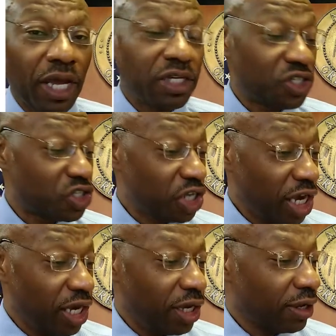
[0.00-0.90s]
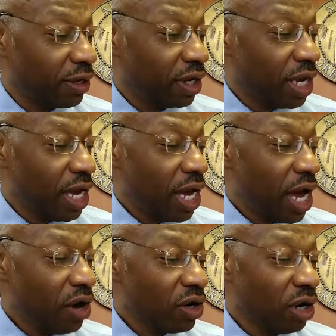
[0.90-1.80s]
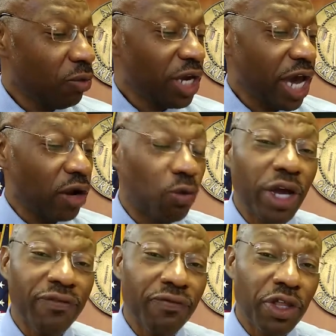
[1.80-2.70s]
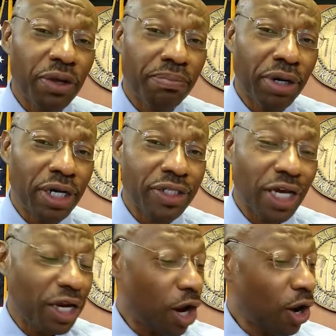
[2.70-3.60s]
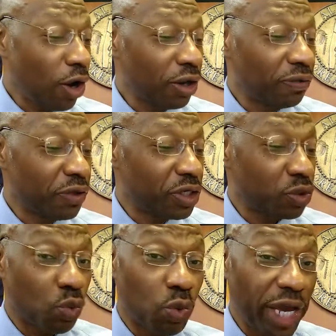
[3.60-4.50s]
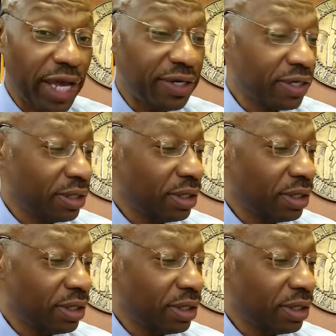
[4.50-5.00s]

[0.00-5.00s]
saying, "How come we gotta wait for the bus and all of this wet?"